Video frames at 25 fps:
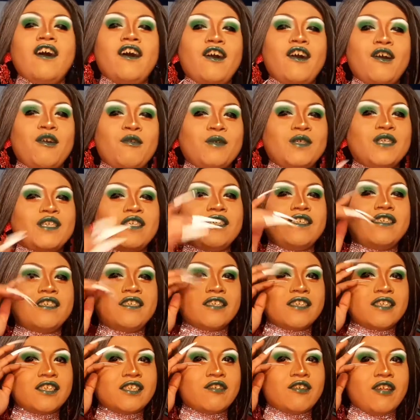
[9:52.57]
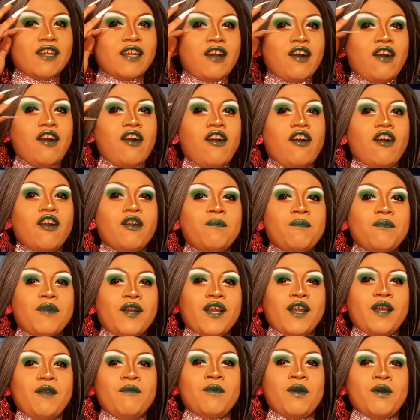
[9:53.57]
which leads us to, like, a
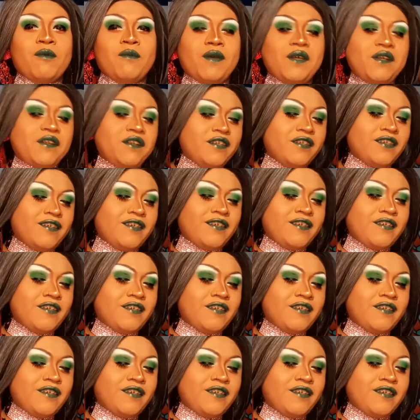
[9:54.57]
heartbreaking moment